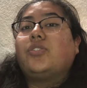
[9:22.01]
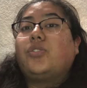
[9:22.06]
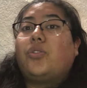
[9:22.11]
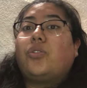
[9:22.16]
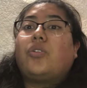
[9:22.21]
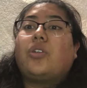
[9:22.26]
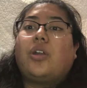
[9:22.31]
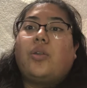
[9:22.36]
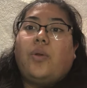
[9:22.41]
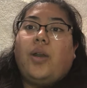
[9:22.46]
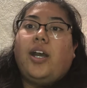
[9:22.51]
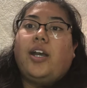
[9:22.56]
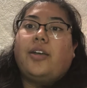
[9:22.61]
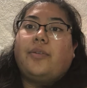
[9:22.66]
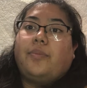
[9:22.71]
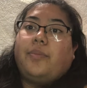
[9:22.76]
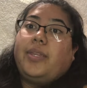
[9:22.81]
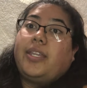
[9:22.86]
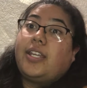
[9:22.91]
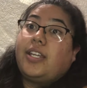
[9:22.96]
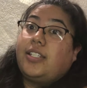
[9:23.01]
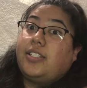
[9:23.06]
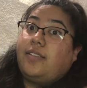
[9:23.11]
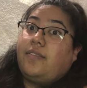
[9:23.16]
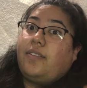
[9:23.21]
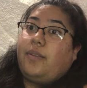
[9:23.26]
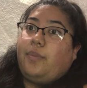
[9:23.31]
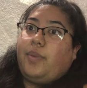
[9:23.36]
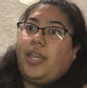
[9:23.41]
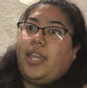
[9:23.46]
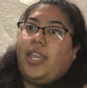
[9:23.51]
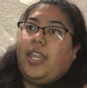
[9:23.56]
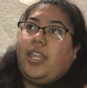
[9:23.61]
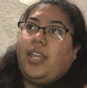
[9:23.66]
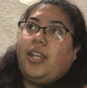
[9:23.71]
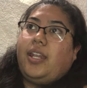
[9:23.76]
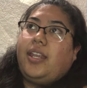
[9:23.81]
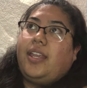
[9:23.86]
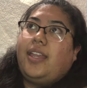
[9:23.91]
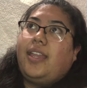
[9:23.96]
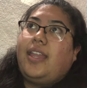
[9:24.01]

to throw up because of the pain.